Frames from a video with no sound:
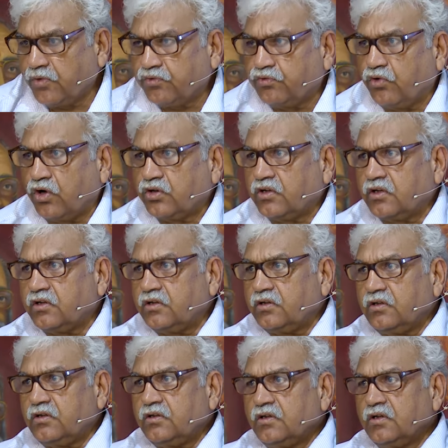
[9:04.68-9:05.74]
of water
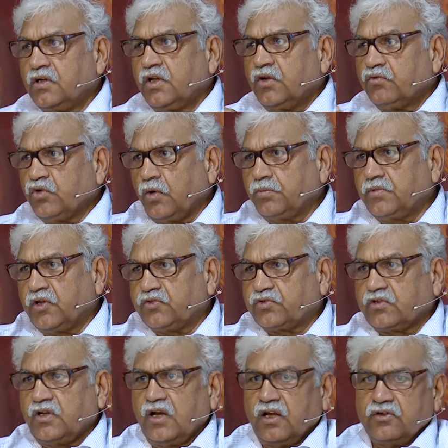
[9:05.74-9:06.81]
from this
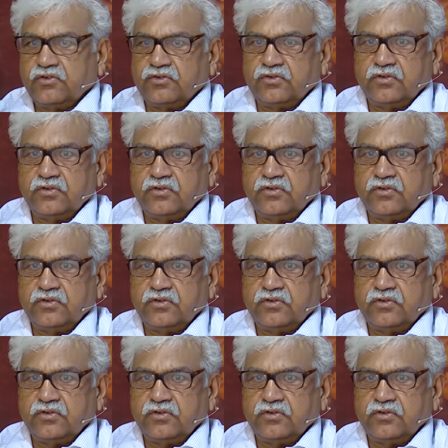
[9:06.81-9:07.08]
glass